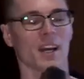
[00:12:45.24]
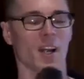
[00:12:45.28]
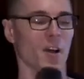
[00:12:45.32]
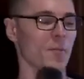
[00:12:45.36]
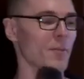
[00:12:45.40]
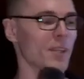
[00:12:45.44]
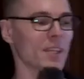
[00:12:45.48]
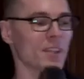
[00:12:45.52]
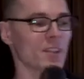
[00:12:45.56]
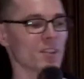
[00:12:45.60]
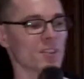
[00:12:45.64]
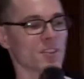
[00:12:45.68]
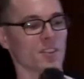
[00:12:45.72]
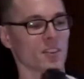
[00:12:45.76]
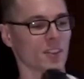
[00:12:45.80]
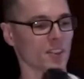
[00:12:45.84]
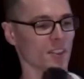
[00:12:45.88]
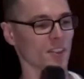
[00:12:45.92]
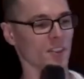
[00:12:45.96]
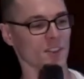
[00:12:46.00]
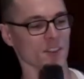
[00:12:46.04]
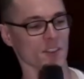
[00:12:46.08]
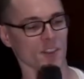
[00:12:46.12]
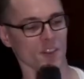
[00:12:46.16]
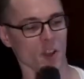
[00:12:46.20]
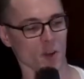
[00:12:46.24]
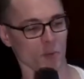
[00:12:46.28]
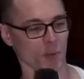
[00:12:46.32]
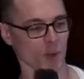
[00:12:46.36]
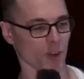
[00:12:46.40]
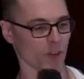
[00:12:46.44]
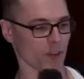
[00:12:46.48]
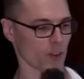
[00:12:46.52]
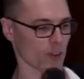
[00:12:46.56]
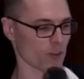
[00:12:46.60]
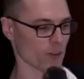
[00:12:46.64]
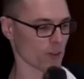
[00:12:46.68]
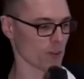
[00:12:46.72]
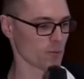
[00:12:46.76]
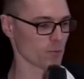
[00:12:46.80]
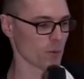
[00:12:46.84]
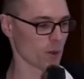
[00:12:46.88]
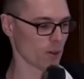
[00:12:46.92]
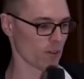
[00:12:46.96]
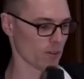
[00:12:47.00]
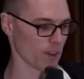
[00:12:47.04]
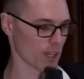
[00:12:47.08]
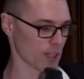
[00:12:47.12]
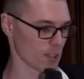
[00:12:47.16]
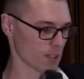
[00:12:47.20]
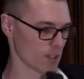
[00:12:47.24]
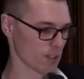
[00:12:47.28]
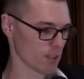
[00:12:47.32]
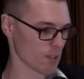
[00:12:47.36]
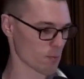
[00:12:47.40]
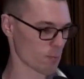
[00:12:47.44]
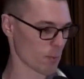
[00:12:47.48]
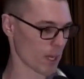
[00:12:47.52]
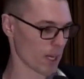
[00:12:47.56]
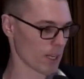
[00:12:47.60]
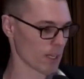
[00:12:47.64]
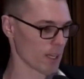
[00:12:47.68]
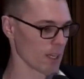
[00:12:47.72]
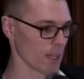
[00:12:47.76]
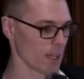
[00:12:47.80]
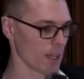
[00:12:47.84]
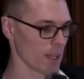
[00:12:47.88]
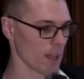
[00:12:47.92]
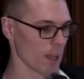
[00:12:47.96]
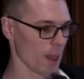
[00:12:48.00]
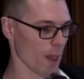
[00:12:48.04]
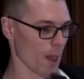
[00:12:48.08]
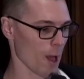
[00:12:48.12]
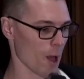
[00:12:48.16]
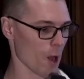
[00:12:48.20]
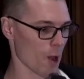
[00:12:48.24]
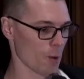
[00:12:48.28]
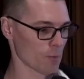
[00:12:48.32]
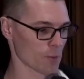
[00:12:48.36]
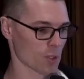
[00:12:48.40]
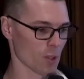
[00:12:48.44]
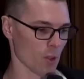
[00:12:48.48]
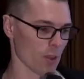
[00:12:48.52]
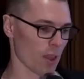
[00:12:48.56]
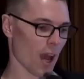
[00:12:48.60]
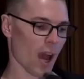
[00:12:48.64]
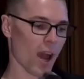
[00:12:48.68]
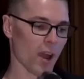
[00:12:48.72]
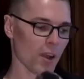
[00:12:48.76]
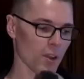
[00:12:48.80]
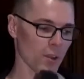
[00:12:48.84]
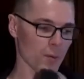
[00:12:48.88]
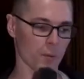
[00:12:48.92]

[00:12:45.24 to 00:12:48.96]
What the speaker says: I mean, there's a number of different motivations, but so the higher the